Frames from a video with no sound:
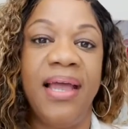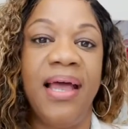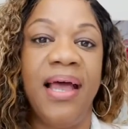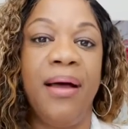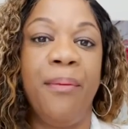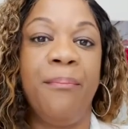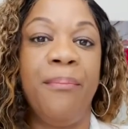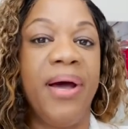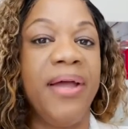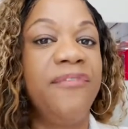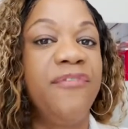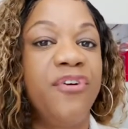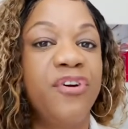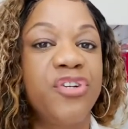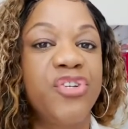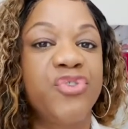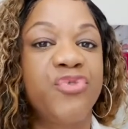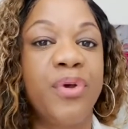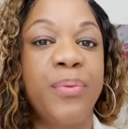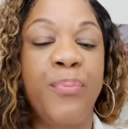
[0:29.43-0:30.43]
My
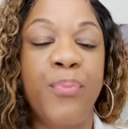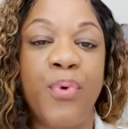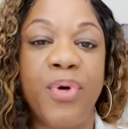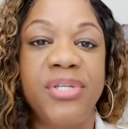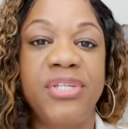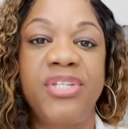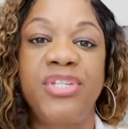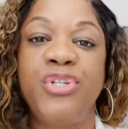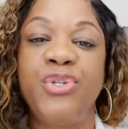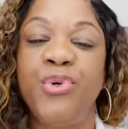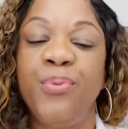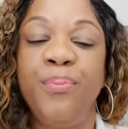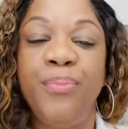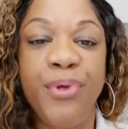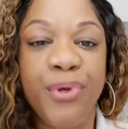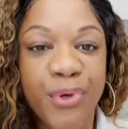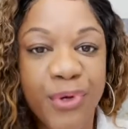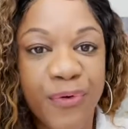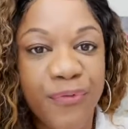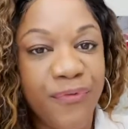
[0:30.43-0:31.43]
first trip was to
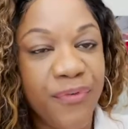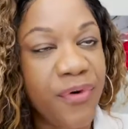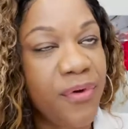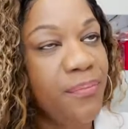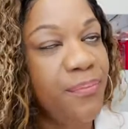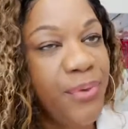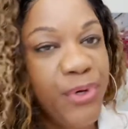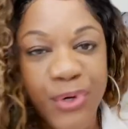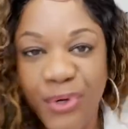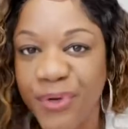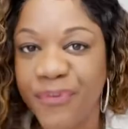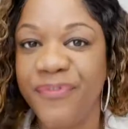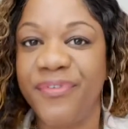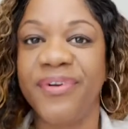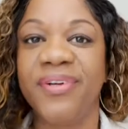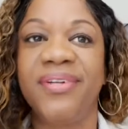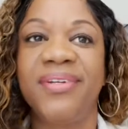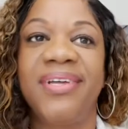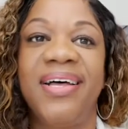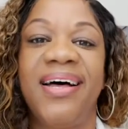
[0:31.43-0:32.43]
beautiful
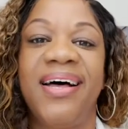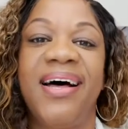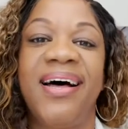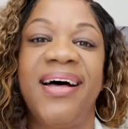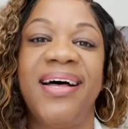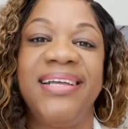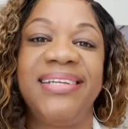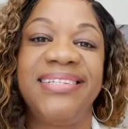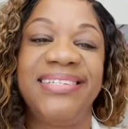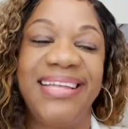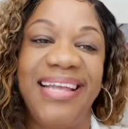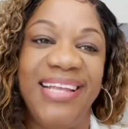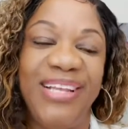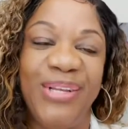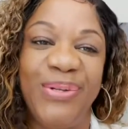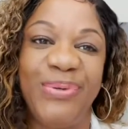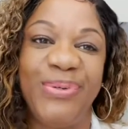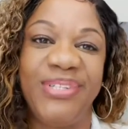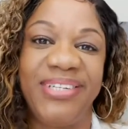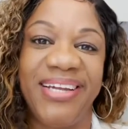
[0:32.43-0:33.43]
St.
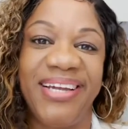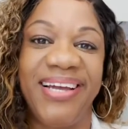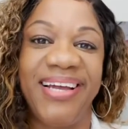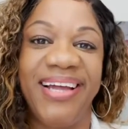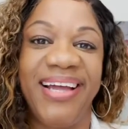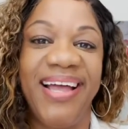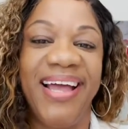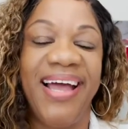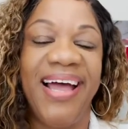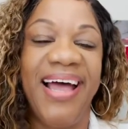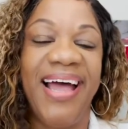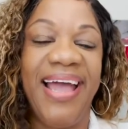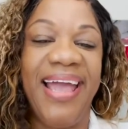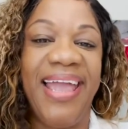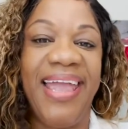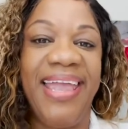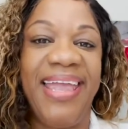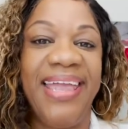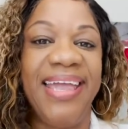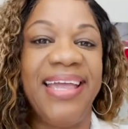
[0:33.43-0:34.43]
Lucia,
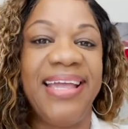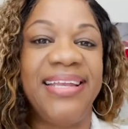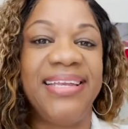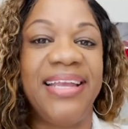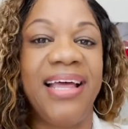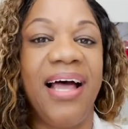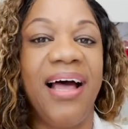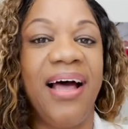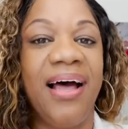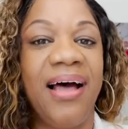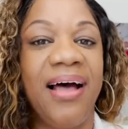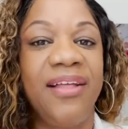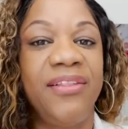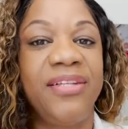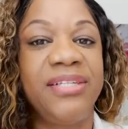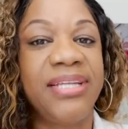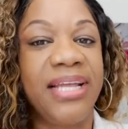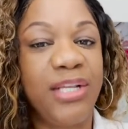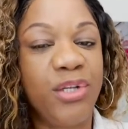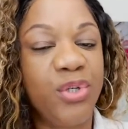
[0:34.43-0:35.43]
and
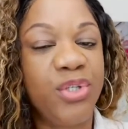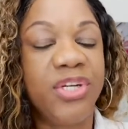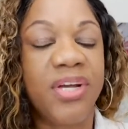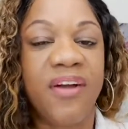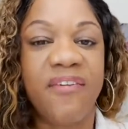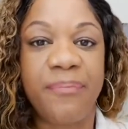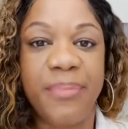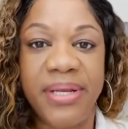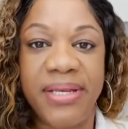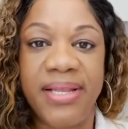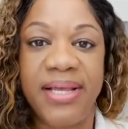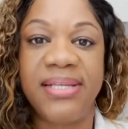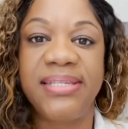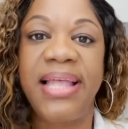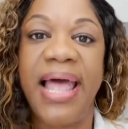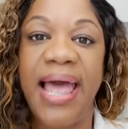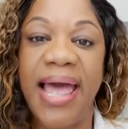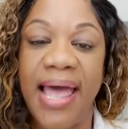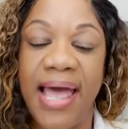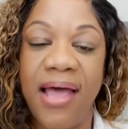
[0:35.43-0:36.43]
St. Lucia government does
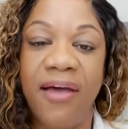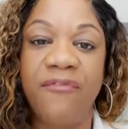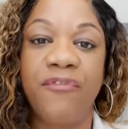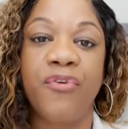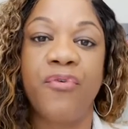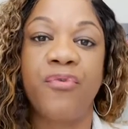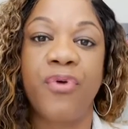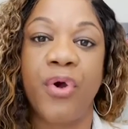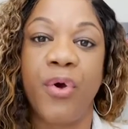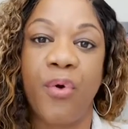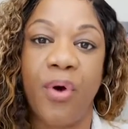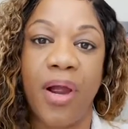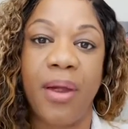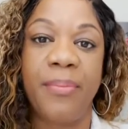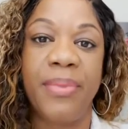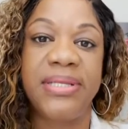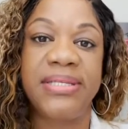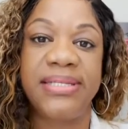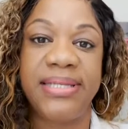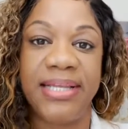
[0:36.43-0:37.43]
have
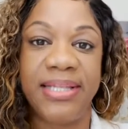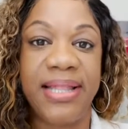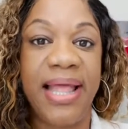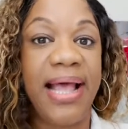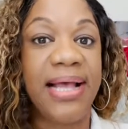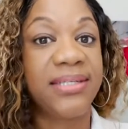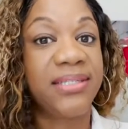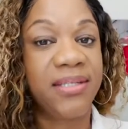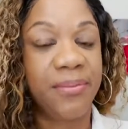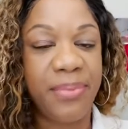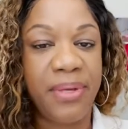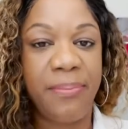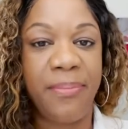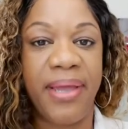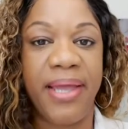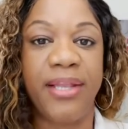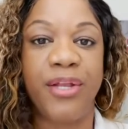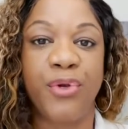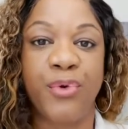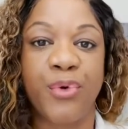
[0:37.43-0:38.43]
requirements that has to be
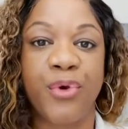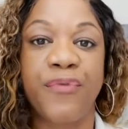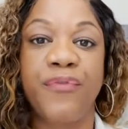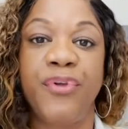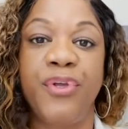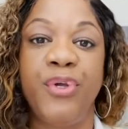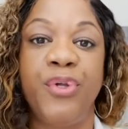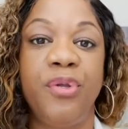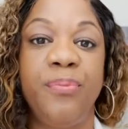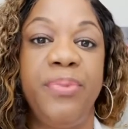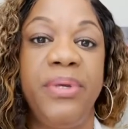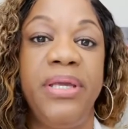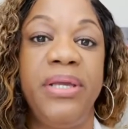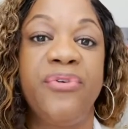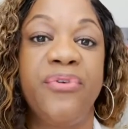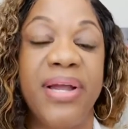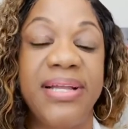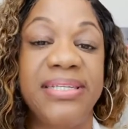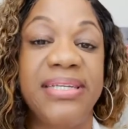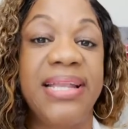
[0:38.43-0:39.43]
met in order for you to be
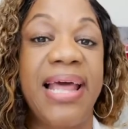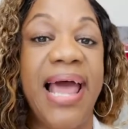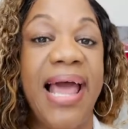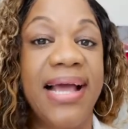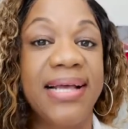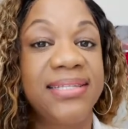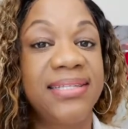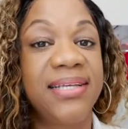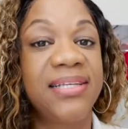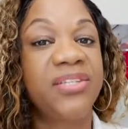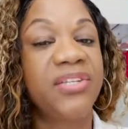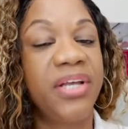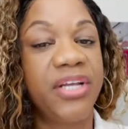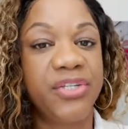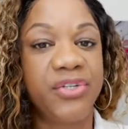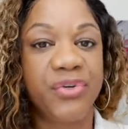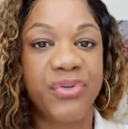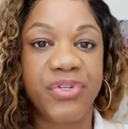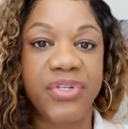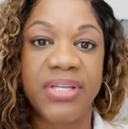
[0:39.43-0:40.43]
granted access to
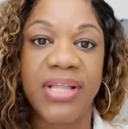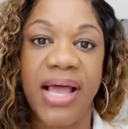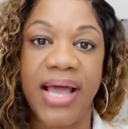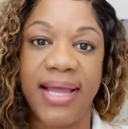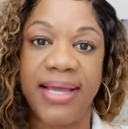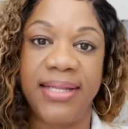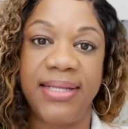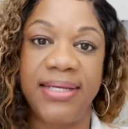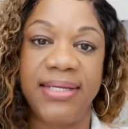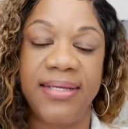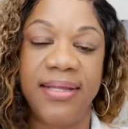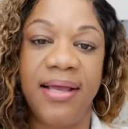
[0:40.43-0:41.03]
enter the island.